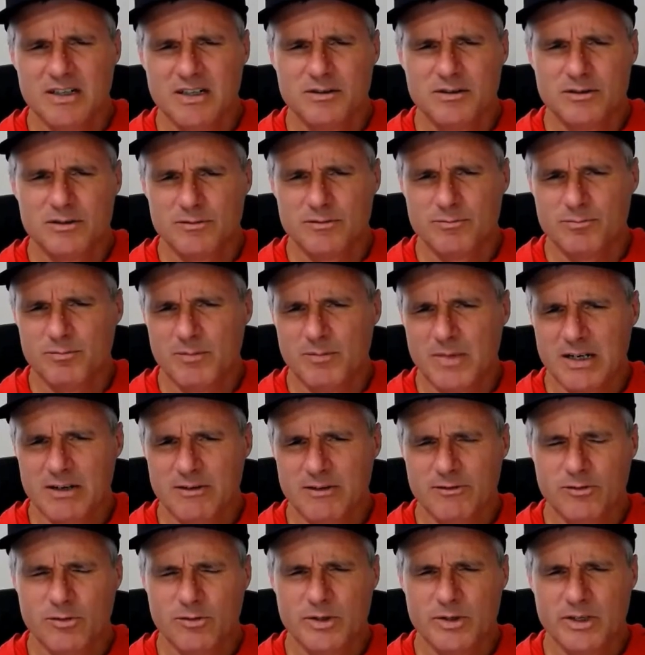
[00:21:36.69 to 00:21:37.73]
which is mile
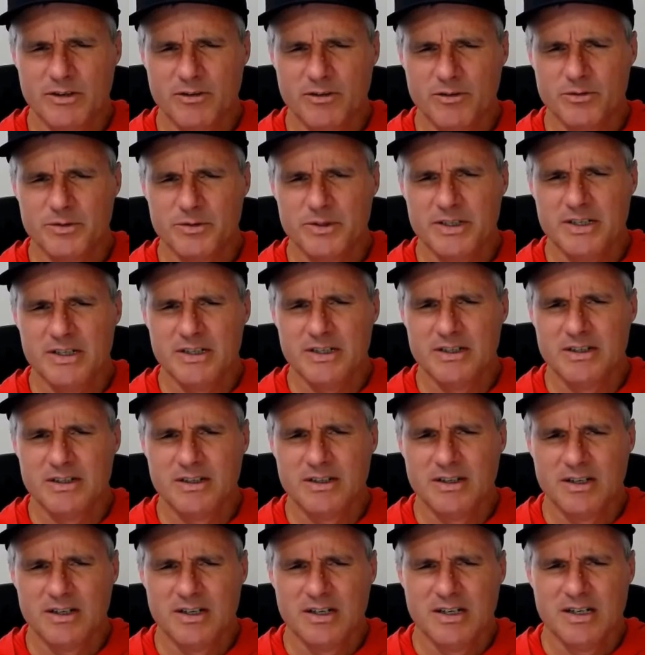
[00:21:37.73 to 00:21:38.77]
43.
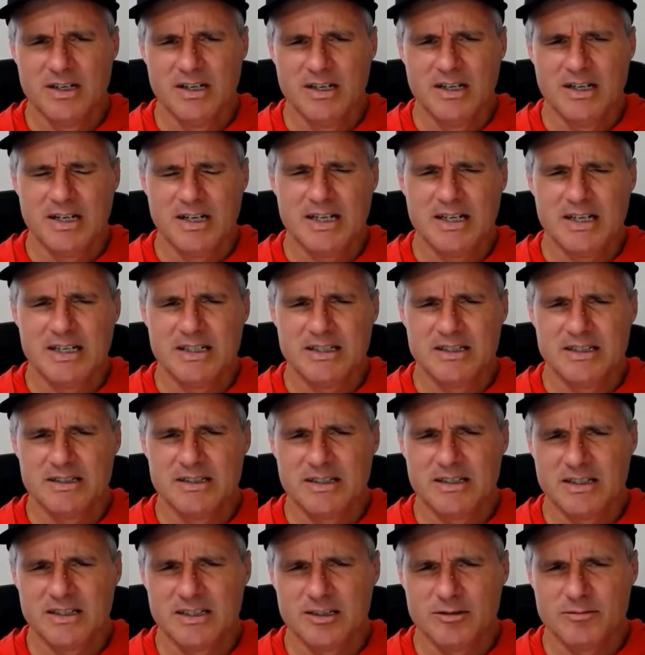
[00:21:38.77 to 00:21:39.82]

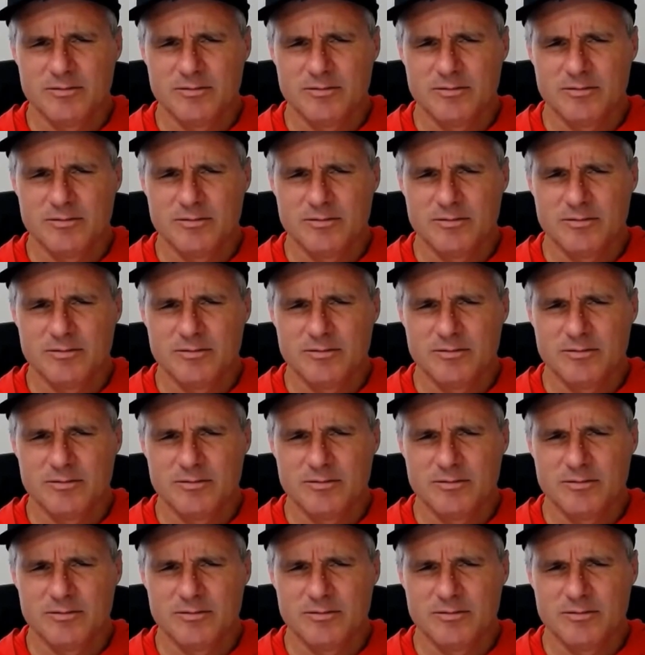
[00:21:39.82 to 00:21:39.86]
And